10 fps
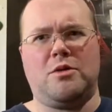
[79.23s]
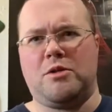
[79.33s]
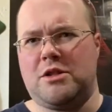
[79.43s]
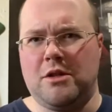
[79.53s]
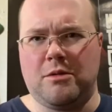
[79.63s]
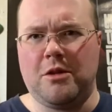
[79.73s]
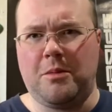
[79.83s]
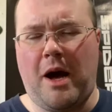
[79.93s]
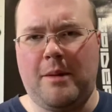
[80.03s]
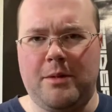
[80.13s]
were still really
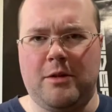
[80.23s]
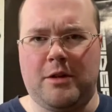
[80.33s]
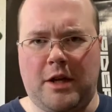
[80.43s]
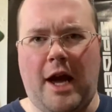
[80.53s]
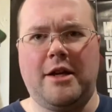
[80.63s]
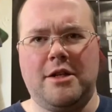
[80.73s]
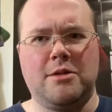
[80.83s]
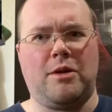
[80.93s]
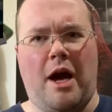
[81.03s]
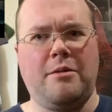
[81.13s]
popular in the 90s
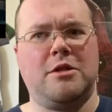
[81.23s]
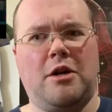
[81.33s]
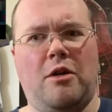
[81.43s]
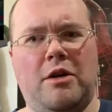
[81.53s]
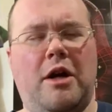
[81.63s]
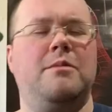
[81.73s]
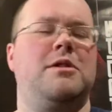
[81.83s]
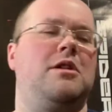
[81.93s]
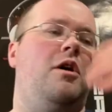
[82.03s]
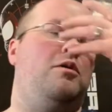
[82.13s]
when I was growing up.
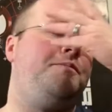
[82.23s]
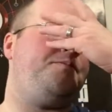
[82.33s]
So